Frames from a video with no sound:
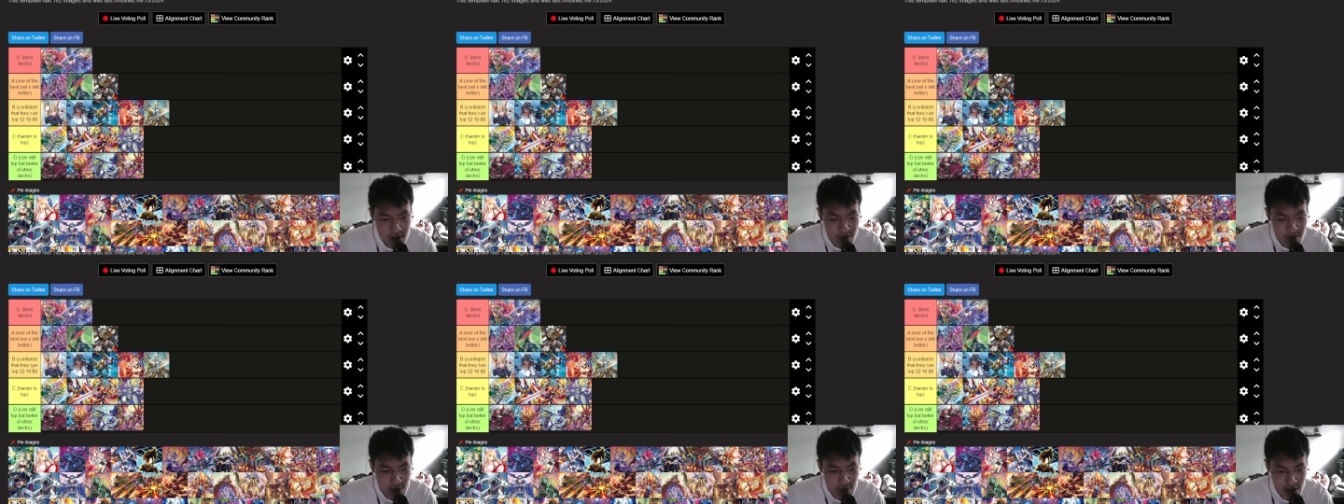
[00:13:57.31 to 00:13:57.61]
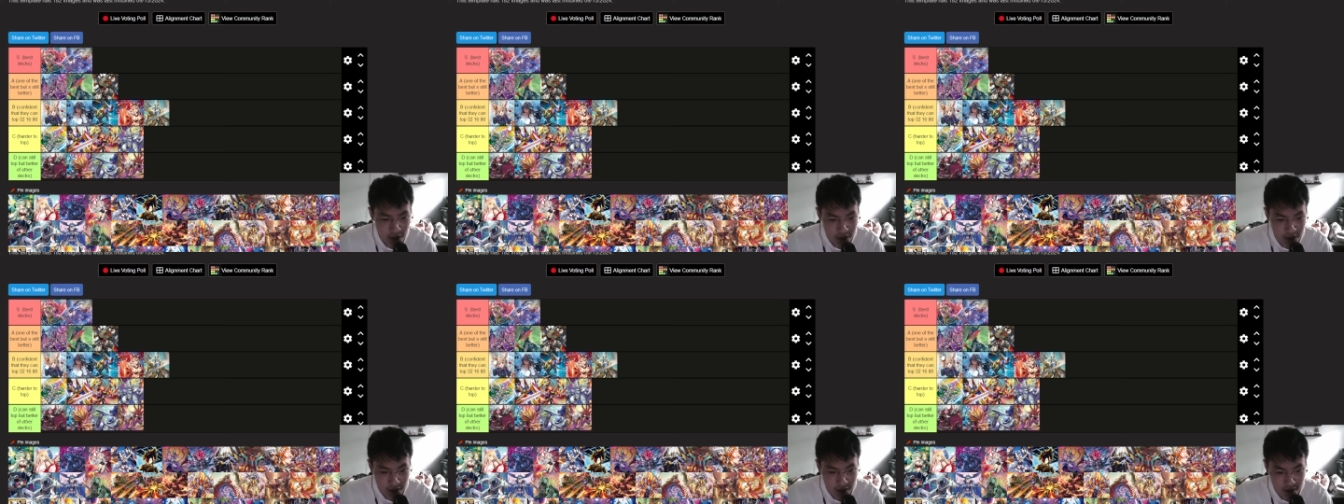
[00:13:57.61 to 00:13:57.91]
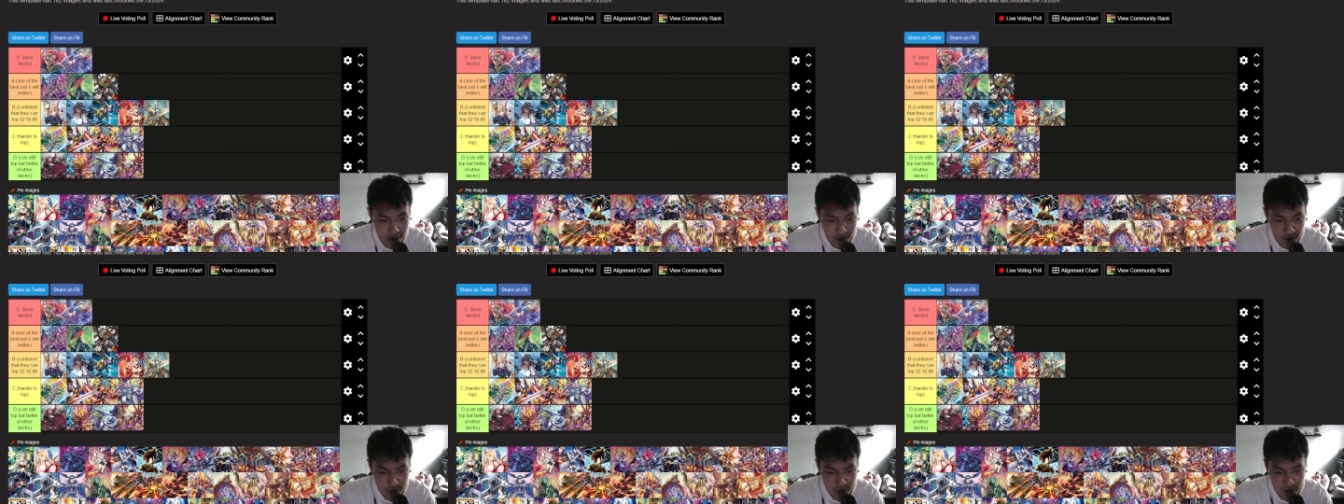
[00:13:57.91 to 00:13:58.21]
And it
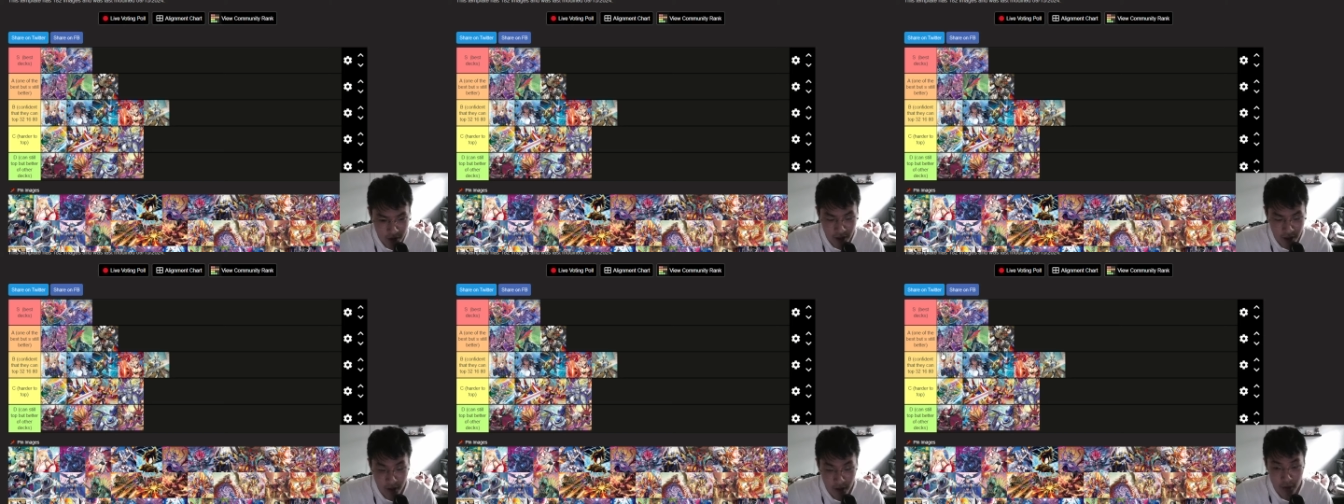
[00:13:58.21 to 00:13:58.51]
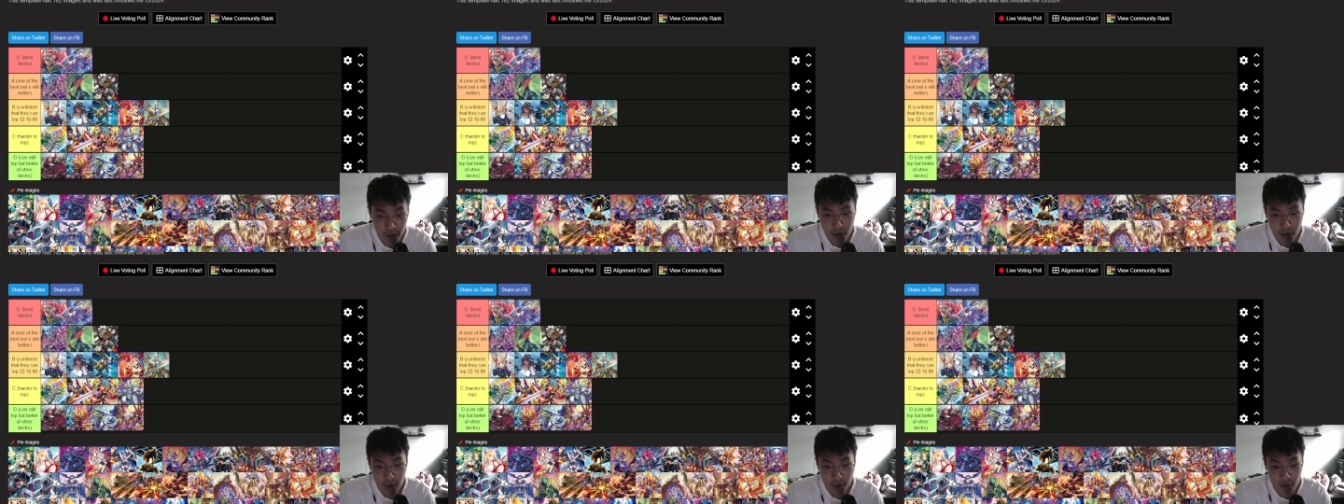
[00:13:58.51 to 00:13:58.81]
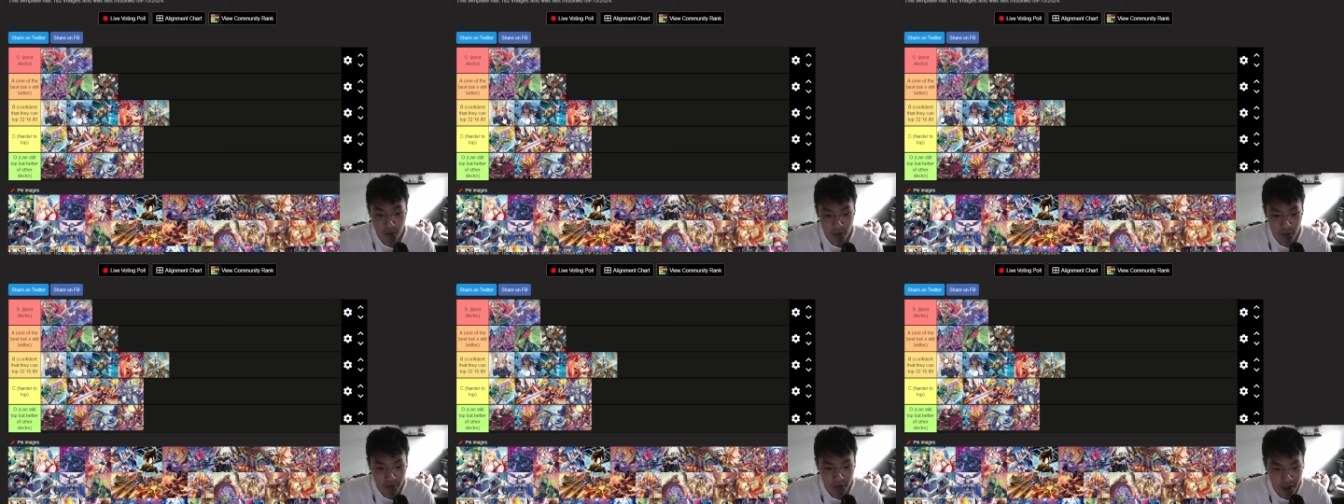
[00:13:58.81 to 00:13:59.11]
gives crit to
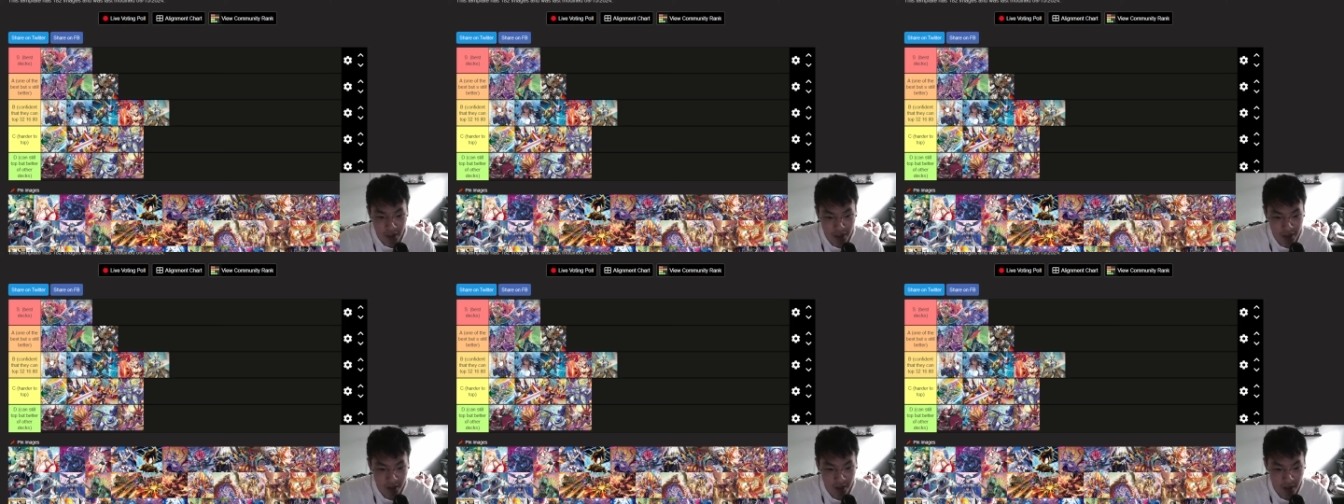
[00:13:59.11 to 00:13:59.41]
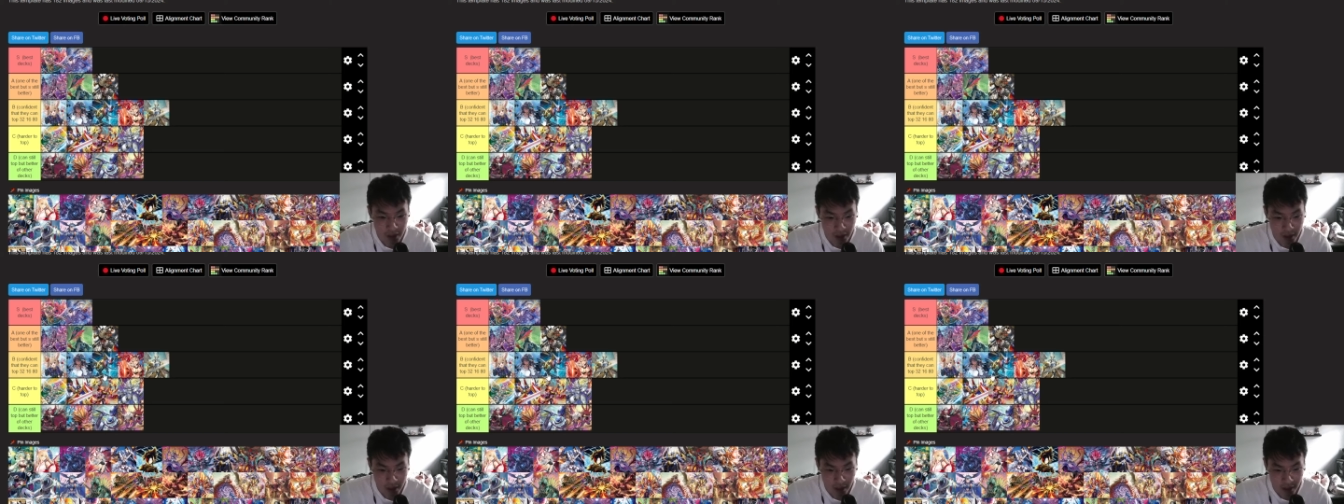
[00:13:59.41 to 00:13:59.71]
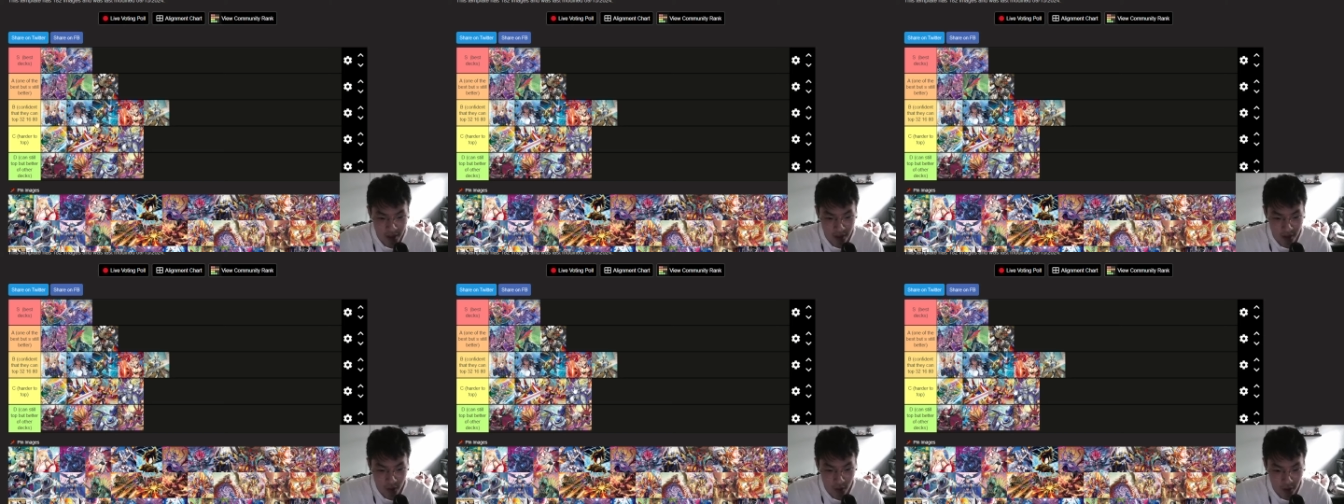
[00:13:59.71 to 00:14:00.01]
the vanguard
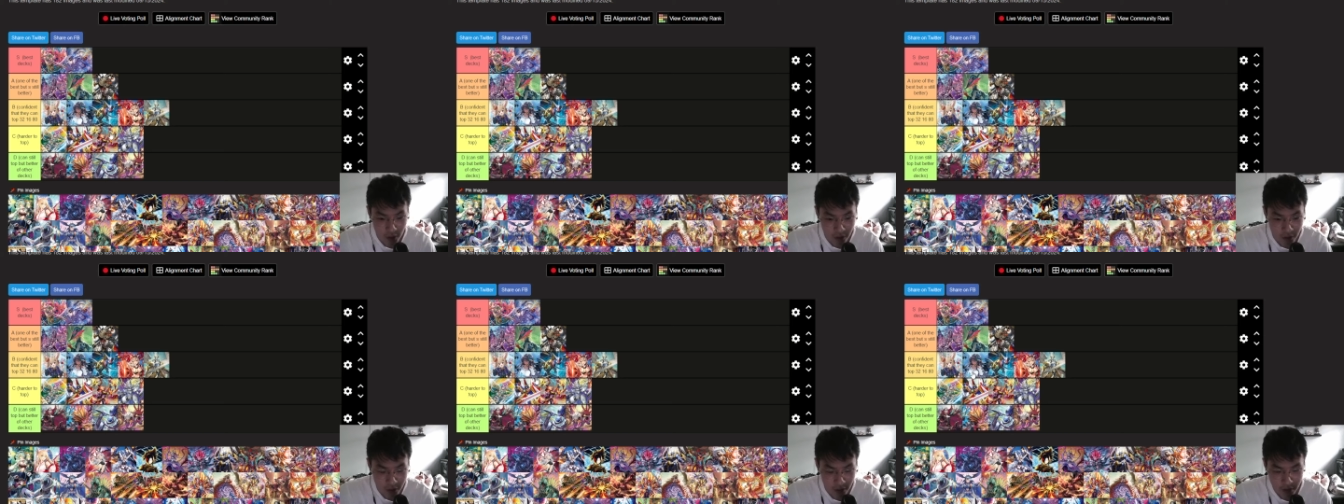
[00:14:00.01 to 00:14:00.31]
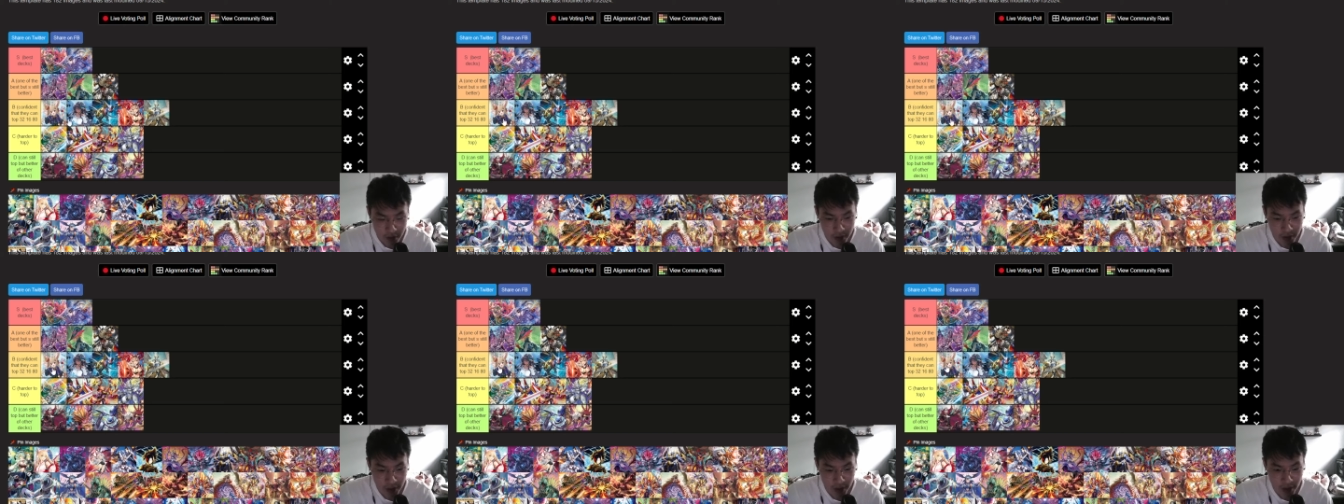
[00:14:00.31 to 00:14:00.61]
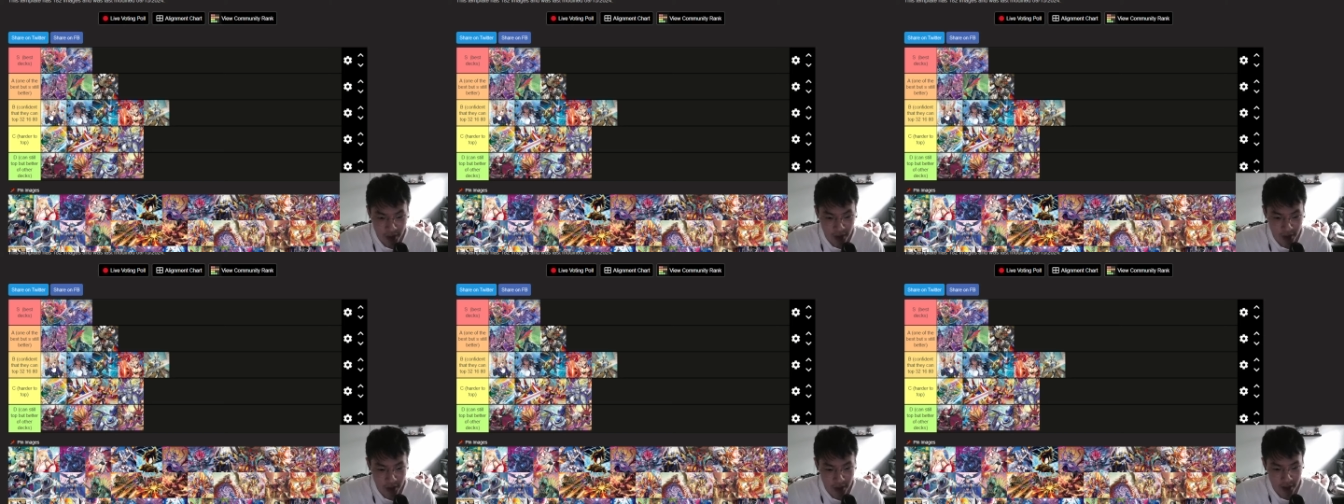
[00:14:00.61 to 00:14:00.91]
and one of your rear guards.